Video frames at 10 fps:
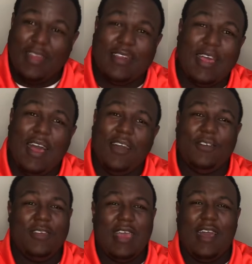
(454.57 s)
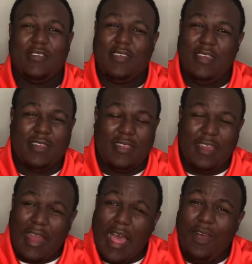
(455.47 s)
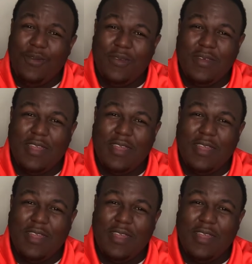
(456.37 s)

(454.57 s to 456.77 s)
dog, y'all, it's still on?